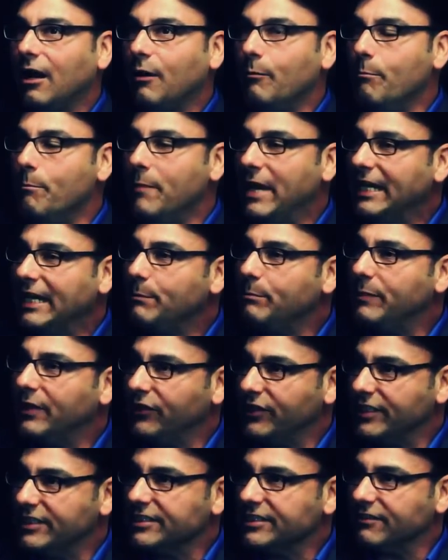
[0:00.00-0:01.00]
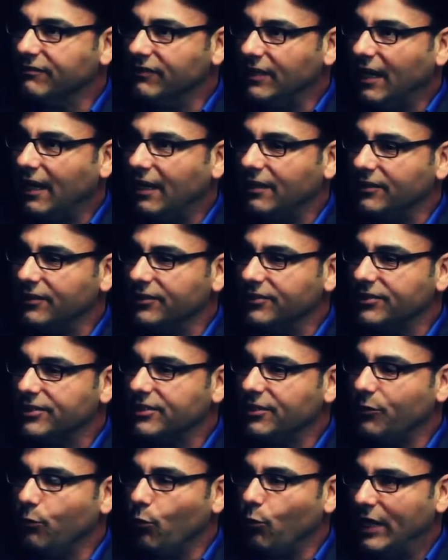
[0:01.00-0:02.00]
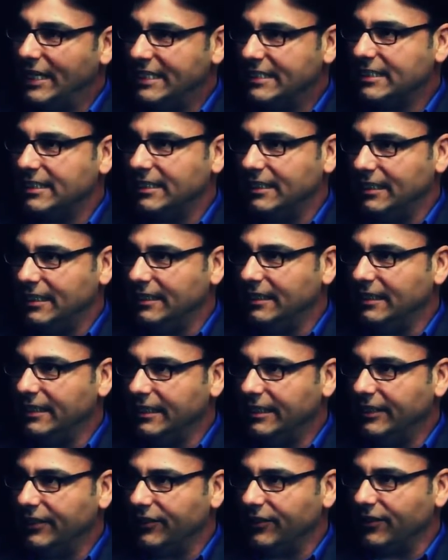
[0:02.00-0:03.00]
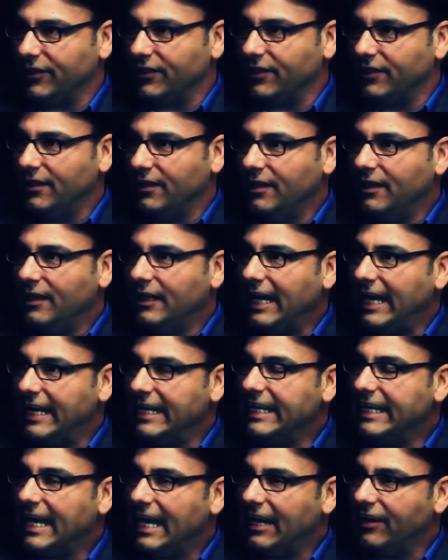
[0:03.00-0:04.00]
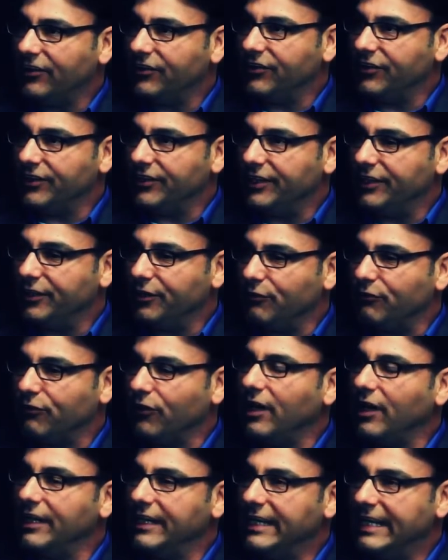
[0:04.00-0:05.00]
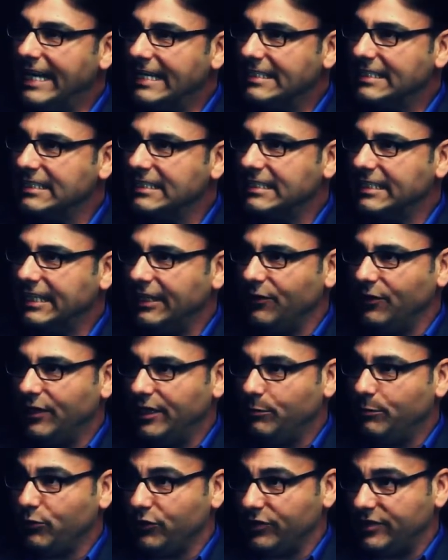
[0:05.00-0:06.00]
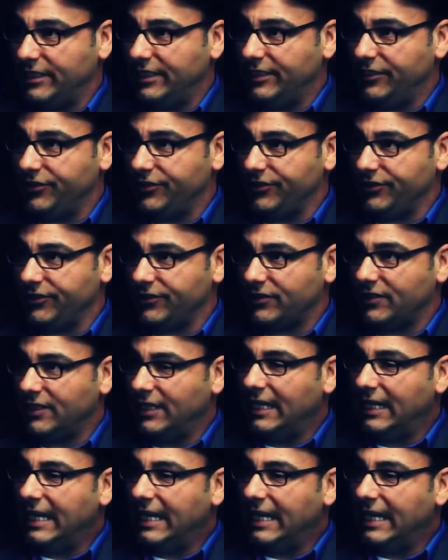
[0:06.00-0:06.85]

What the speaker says: many billions of dollars wasted in the year, any calendar year, for unnecessary procedures,